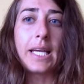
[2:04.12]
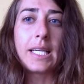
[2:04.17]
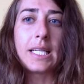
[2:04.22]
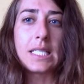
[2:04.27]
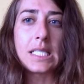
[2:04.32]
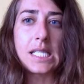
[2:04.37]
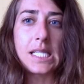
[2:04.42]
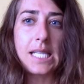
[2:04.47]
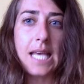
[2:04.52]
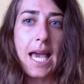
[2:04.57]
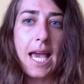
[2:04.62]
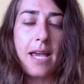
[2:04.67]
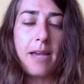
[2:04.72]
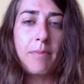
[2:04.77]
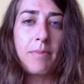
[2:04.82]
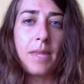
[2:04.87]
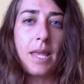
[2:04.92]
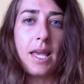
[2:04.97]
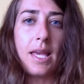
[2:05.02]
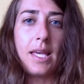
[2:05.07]
can say
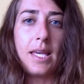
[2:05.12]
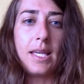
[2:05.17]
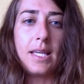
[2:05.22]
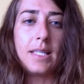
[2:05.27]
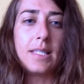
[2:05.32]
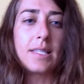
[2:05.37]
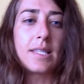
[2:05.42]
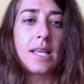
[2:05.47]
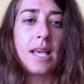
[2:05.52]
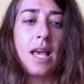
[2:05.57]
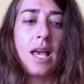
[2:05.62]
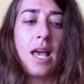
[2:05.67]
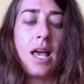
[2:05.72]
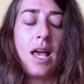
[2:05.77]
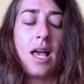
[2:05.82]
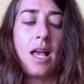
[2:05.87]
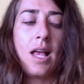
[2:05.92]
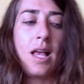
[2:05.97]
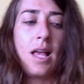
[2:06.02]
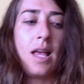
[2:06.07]
is
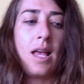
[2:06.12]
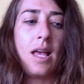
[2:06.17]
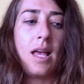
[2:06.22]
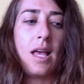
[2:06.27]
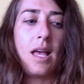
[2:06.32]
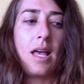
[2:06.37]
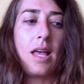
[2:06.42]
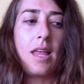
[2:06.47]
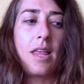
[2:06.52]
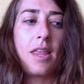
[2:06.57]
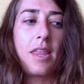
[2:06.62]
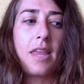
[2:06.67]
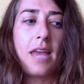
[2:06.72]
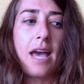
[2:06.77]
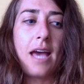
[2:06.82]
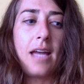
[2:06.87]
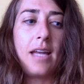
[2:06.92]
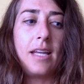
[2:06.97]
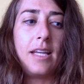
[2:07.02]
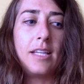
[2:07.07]

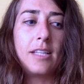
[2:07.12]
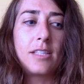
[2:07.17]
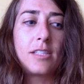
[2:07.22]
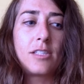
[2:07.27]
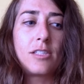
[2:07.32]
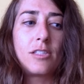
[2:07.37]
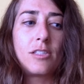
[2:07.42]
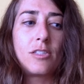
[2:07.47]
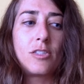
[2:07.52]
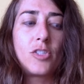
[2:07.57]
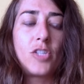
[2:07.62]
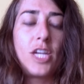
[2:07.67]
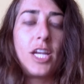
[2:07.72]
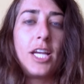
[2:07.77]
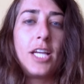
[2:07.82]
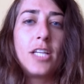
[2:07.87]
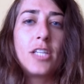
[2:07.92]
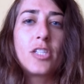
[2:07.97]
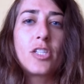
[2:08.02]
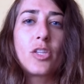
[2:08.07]
that it's
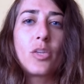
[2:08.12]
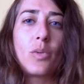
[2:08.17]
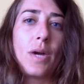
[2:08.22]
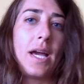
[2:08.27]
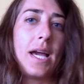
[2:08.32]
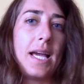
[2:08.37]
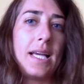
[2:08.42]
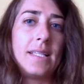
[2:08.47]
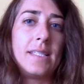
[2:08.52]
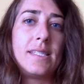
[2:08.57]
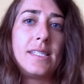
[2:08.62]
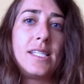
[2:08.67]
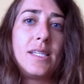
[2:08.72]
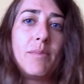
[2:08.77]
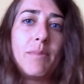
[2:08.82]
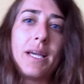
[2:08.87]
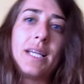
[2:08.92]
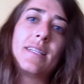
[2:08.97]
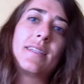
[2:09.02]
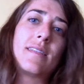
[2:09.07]
changed the way I see
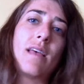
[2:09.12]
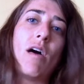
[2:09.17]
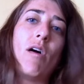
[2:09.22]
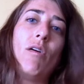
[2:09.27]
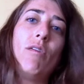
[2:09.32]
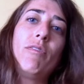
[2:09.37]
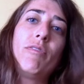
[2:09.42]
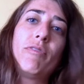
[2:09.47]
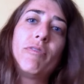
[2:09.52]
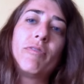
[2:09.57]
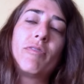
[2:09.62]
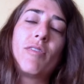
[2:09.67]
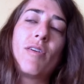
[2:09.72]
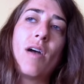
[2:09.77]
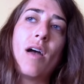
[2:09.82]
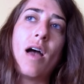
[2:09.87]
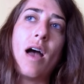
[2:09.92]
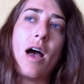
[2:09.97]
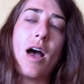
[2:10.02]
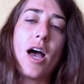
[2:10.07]
myself.
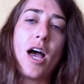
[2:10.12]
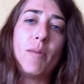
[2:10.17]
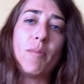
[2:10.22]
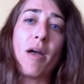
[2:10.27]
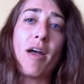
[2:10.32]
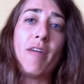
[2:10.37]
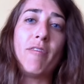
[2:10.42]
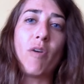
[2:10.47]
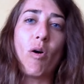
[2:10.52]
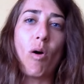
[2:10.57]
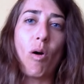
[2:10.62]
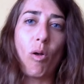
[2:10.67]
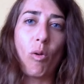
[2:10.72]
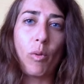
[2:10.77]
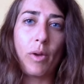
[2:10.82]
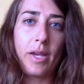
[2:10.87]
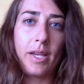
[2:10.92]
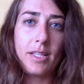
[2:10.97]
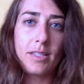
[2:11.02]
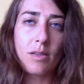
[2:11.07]
I've
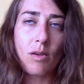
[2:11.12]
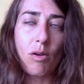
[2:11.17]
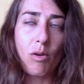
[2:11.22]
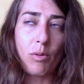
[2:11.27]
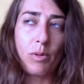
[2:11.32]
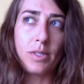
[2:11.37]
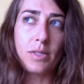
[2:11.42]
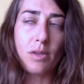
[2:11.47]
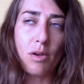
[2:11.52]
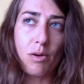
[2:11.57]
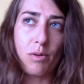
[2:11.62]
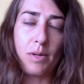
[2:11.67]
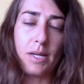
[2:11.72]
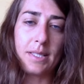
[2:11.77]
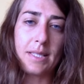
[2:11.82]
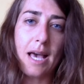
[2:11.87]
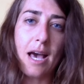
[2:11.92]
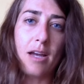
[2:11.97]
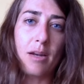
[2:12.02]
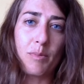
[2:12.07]
always
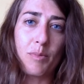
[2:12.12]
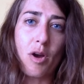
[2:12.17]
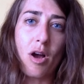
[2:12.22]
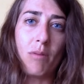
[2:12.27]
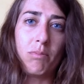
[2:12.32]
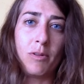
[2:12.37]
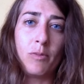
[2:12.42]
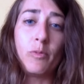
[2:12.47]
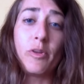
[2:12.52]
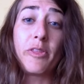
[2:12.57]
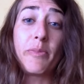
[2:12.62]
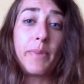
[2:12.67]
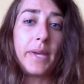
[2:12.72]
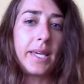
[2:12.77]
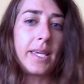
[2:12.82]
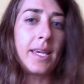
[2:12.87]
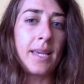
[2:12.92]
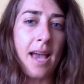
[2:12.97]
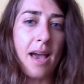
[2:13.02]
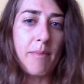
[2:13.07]
had a problem with
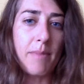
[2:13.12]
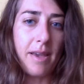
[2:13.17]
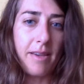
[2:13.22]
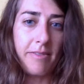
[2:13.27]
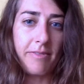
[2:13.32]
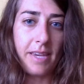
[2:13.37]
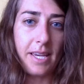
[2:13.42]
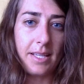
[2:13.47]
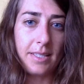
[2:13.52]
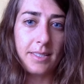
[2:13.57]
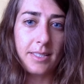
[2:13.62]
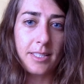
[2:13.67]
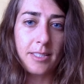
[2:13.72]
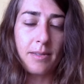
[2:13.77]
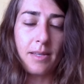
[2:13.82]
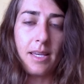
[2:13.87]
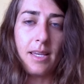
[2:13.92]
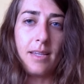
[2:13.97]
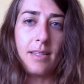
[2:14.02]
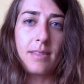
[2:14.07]
picking at my face.
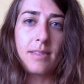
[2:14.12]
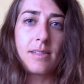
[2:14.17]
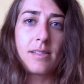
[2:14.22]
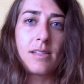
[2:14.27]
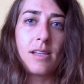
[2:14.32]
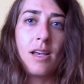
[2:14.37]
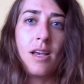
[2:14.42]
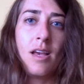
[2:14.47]
It's